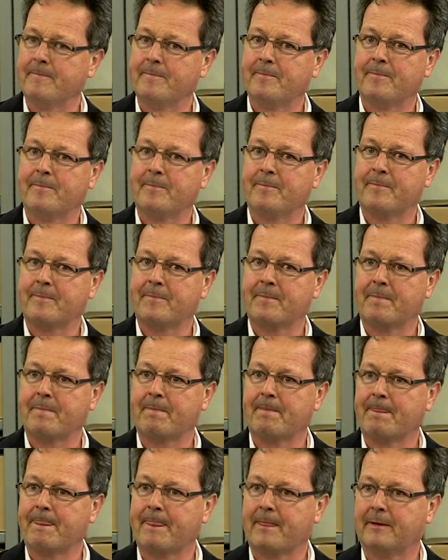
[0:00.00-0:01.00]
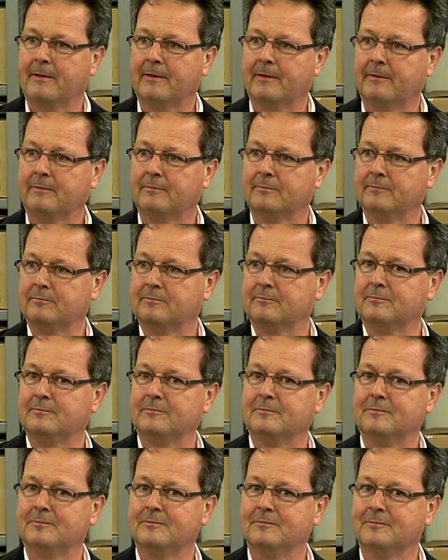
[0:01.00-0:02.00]
Yes, certainly. I mean,
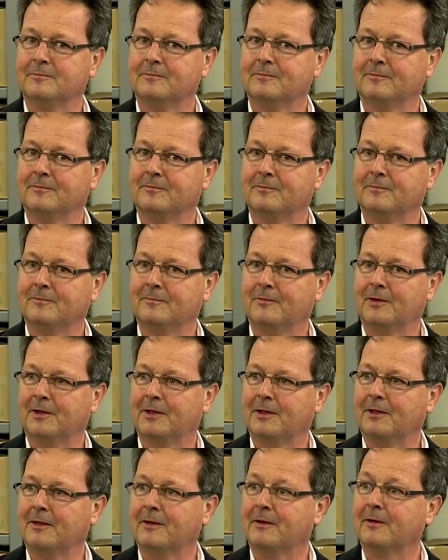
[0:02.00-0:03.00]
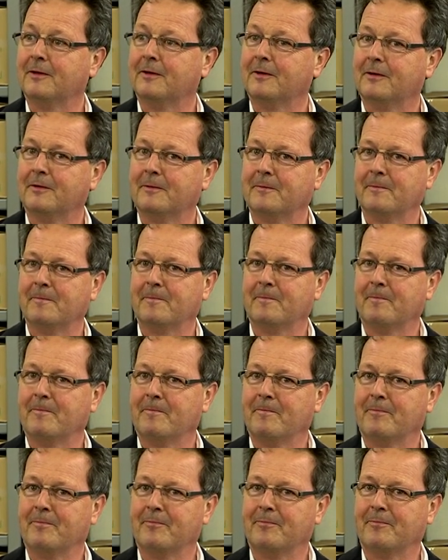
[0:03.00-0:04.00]
strain relief applications,